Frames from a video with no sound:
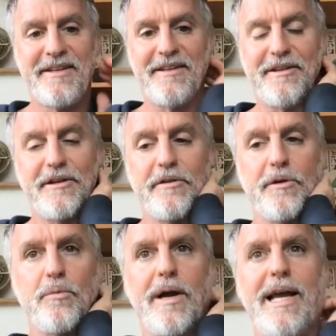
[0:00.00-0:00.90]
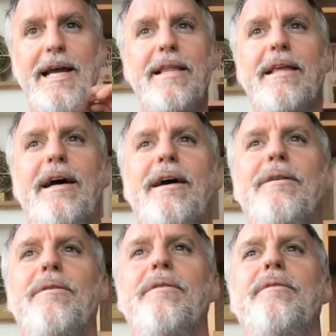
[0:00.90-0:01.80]
You know, the way
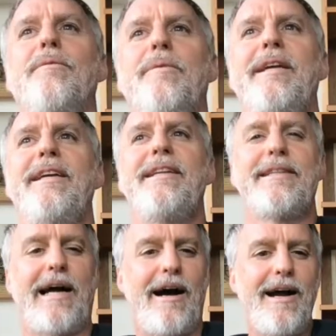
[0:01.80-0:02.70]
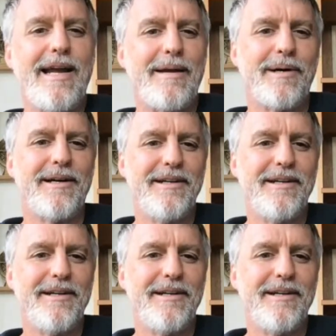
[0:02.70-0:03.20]
that we time.